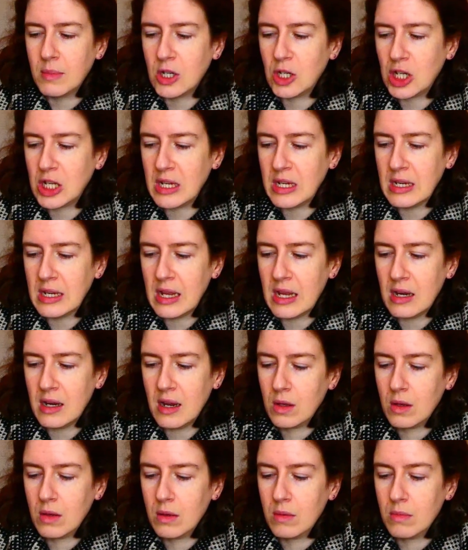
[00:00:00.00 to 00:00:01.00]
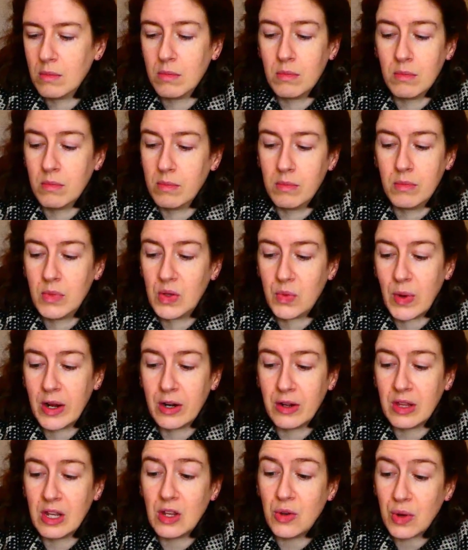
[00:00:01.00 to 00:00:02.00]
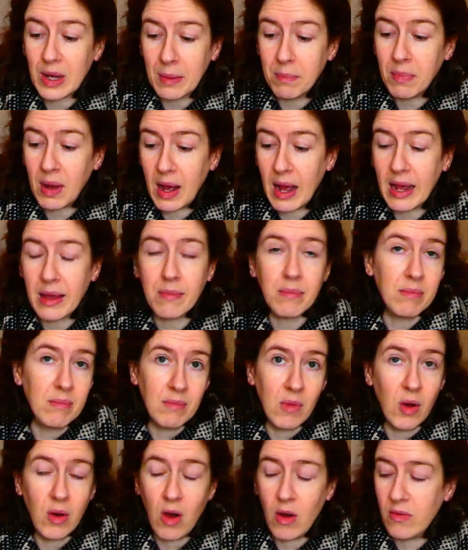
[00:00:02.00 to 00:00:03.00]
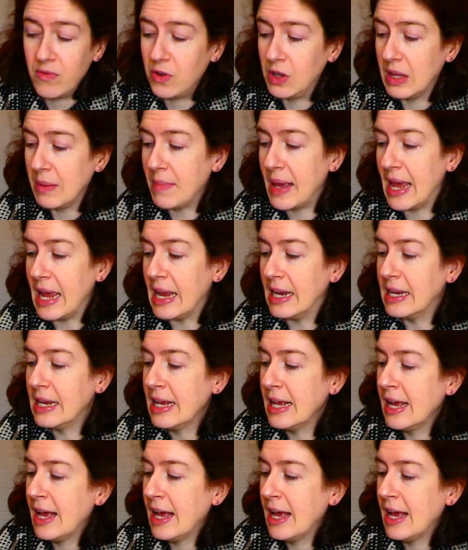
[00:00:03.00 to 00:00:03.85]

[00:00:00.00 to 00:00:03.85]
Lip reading: machine knit sweater that you can buy fully made.